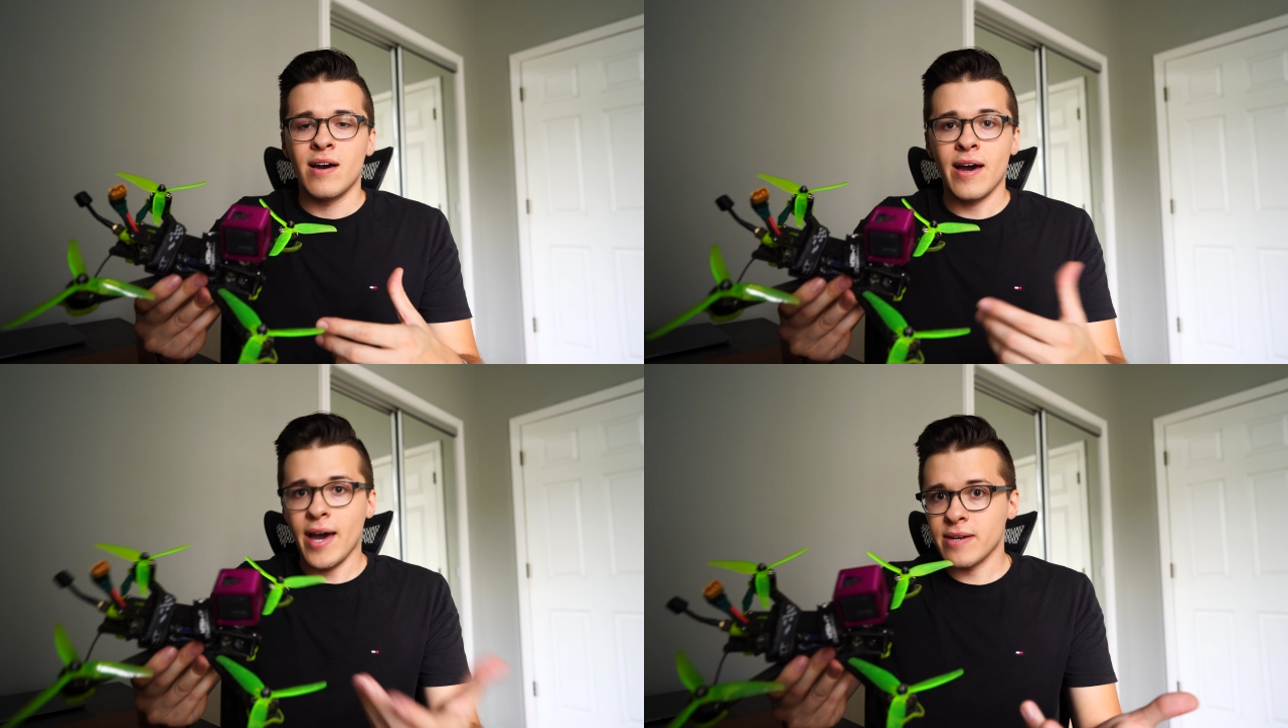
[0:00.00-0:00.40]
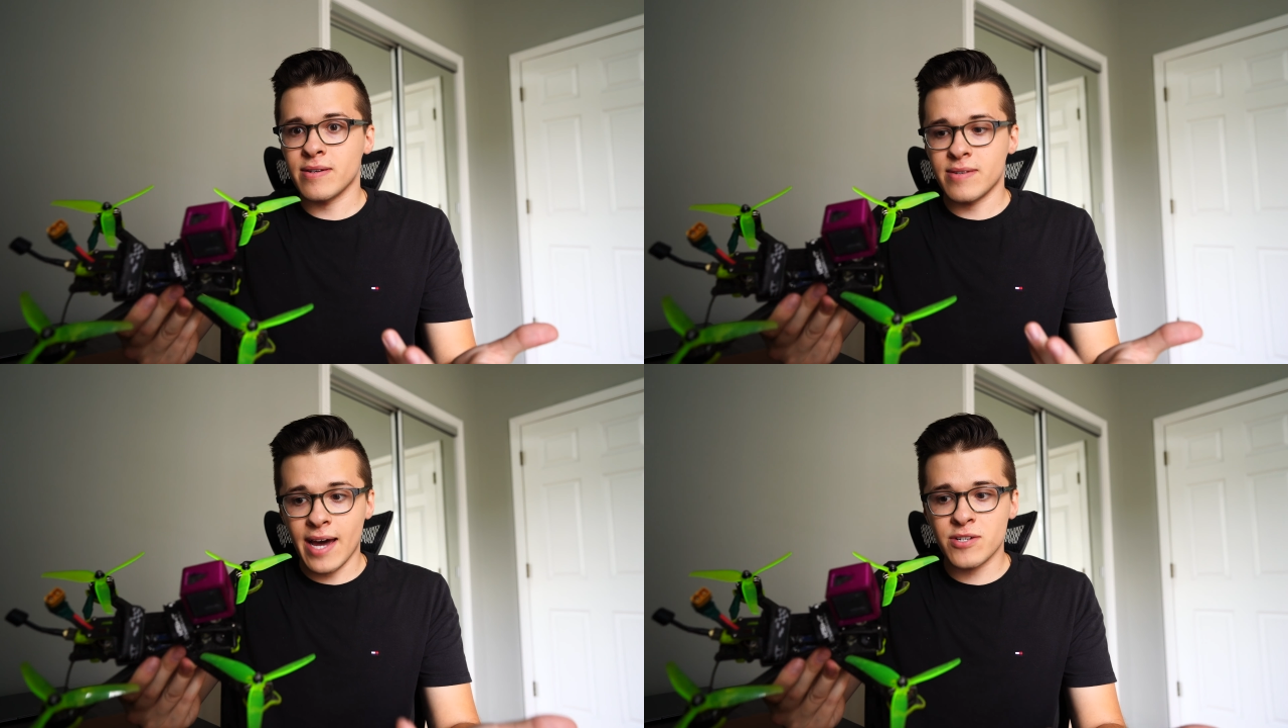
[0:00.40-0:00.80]

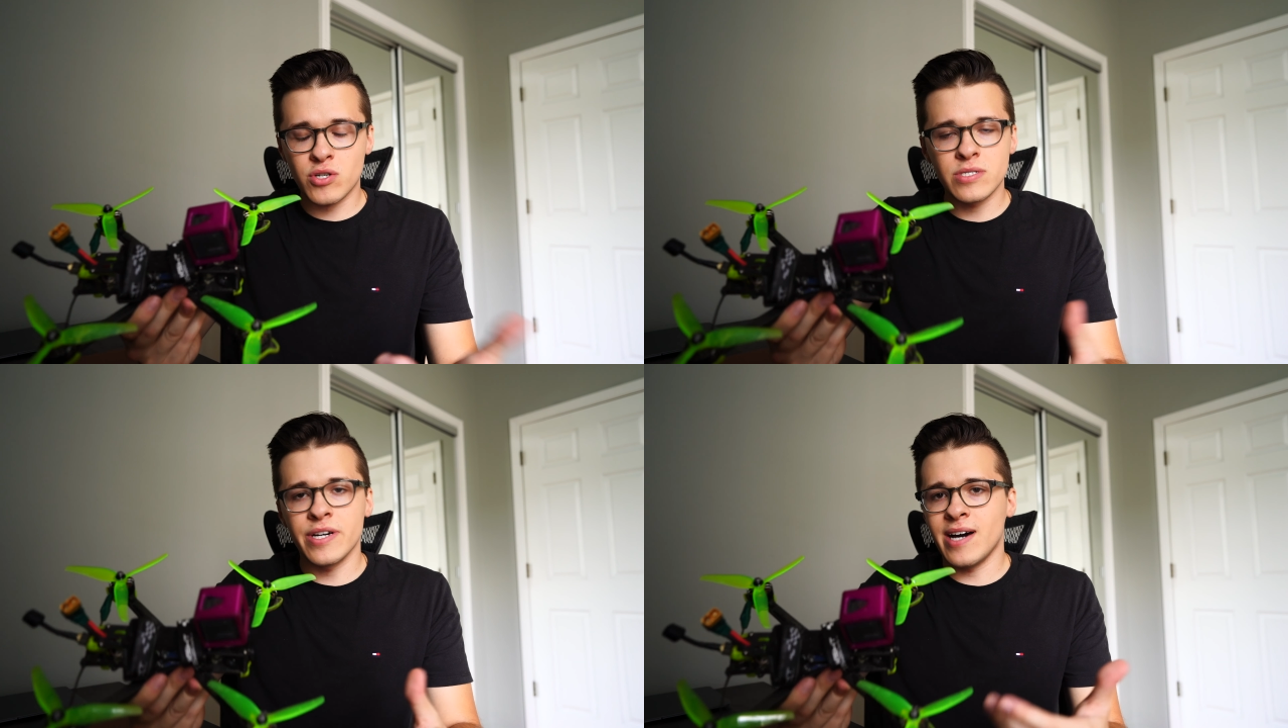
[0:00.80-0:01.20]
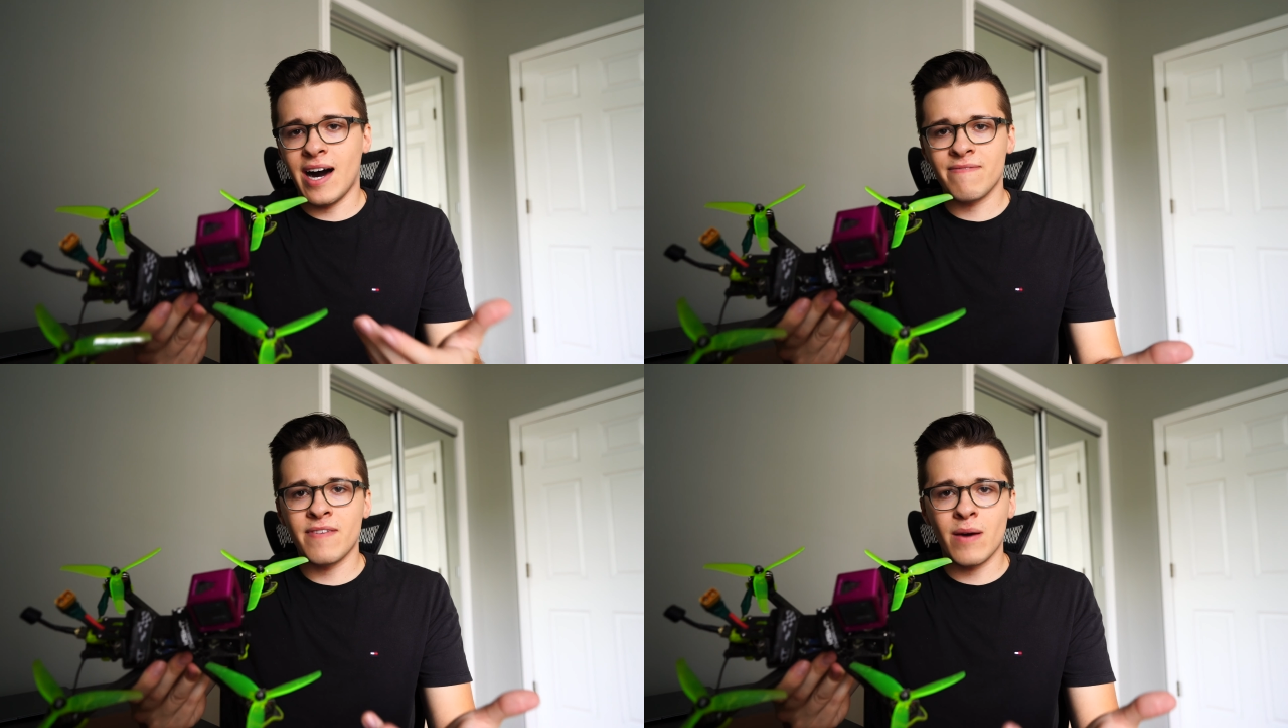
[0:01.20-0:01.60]
And naturally,
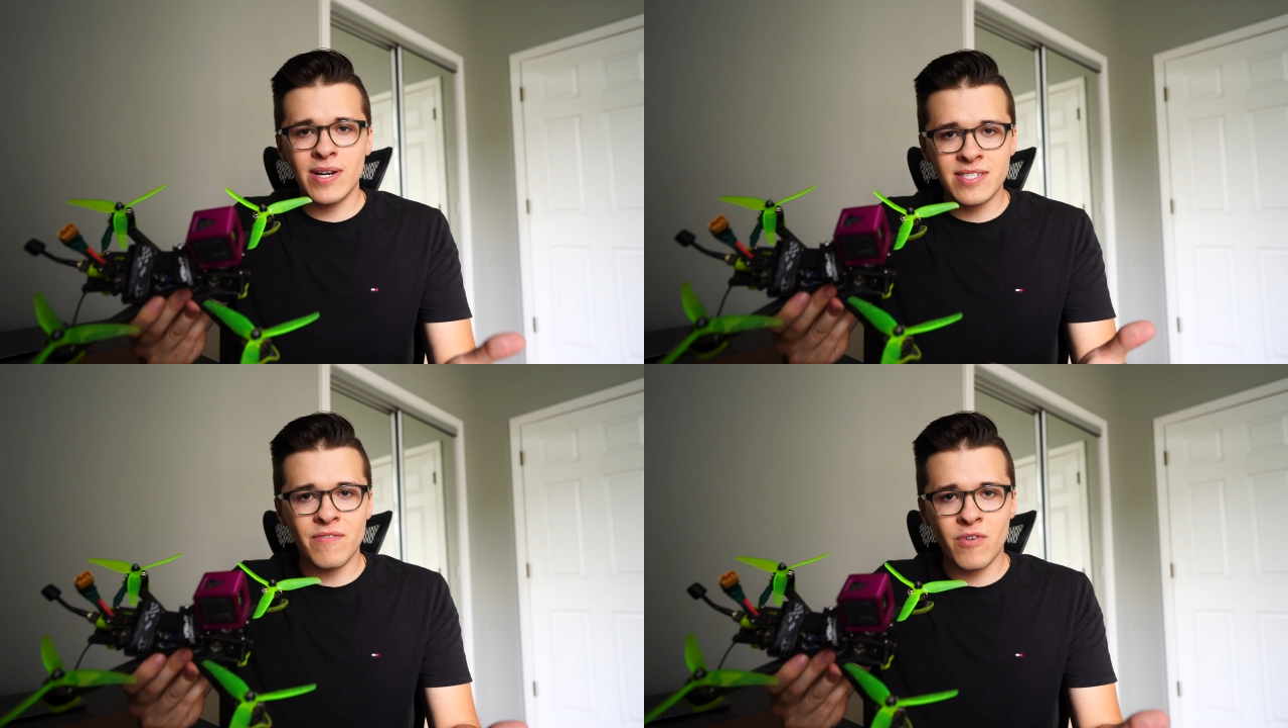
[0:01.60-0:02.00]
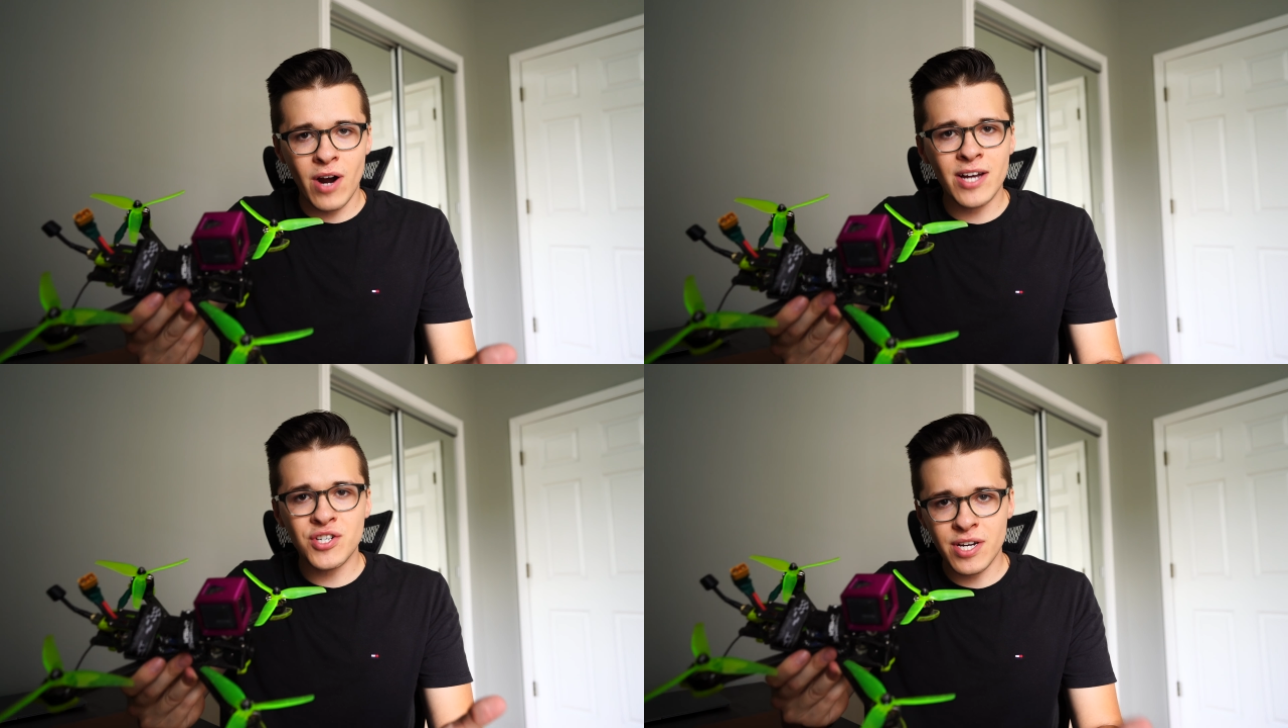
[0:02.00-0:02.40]
I found myself
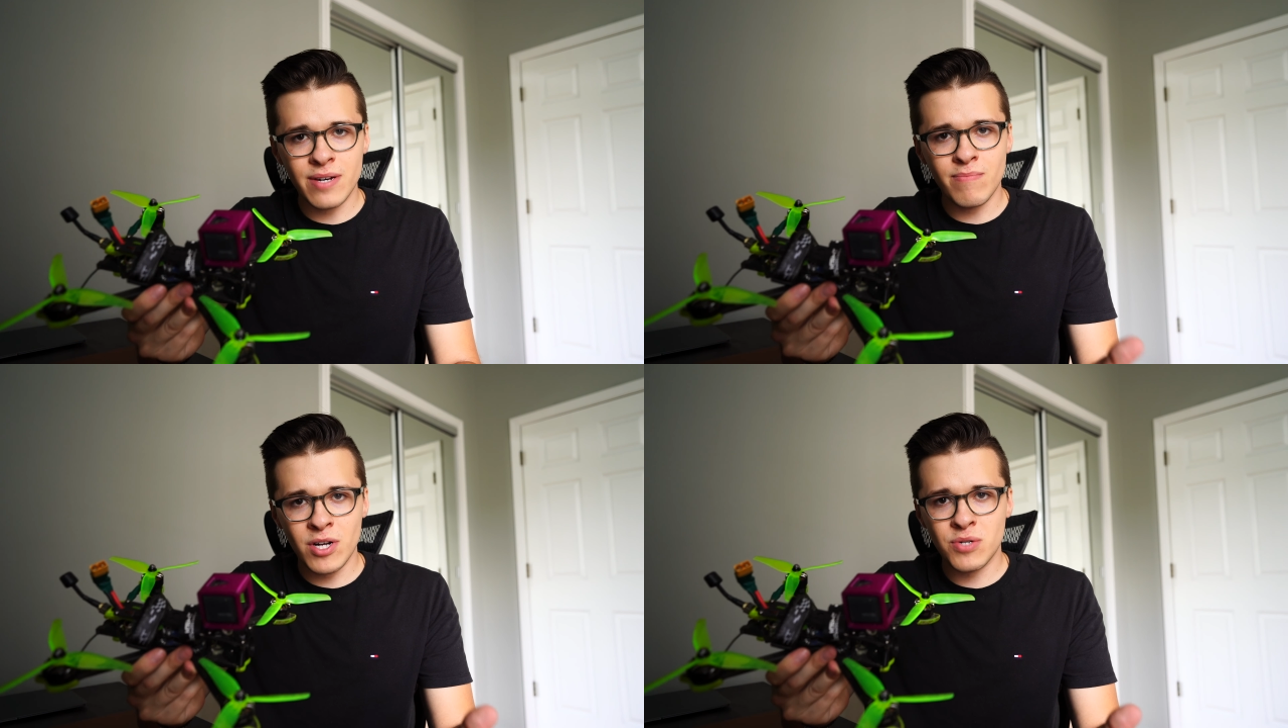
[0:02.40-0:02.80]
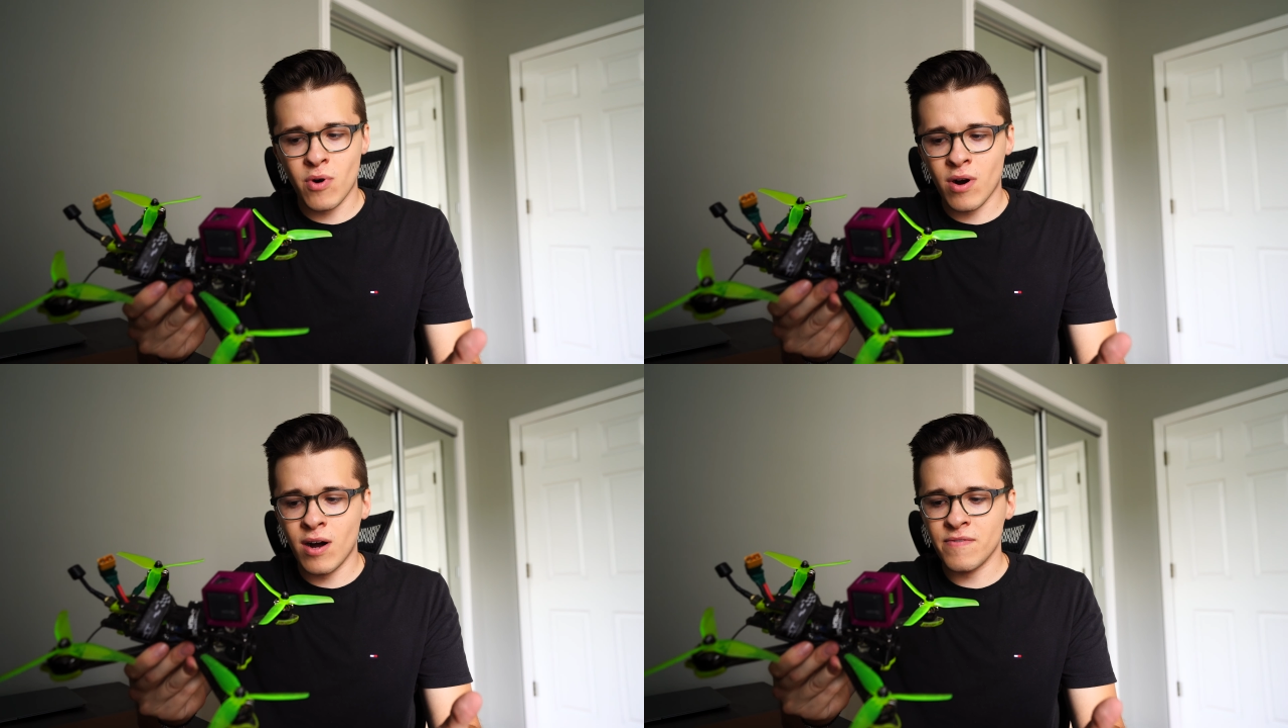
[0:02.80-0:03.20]
crashing it much
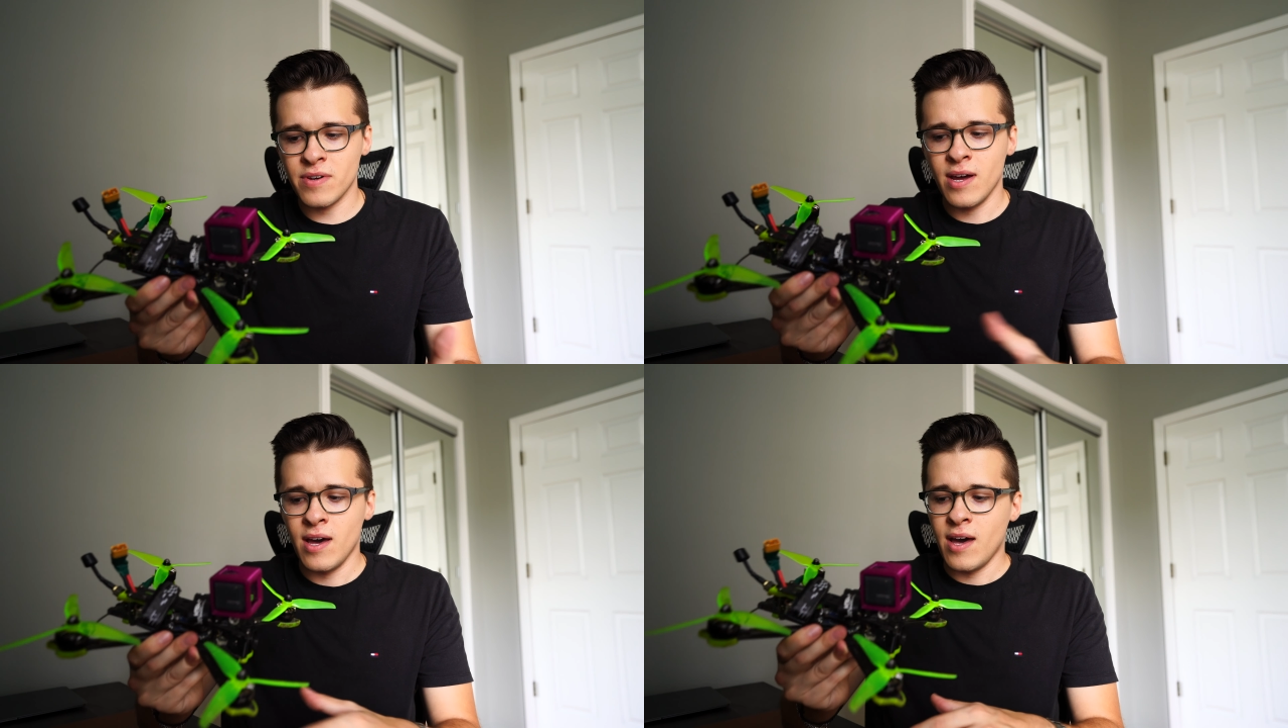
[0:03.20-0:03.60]
more often.